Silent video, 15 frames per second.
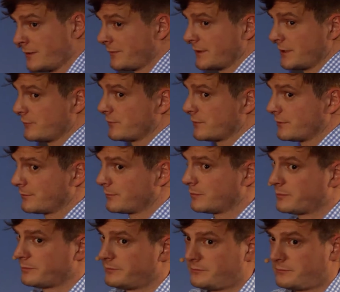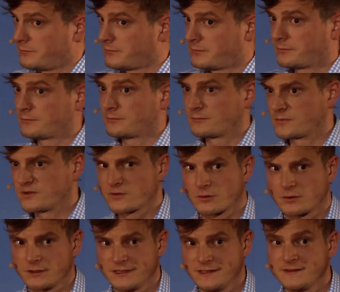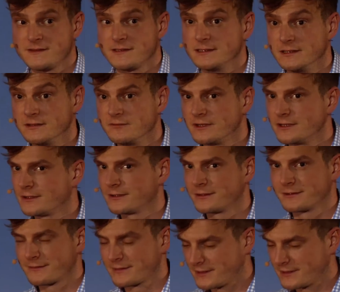They have it's called Easy Living.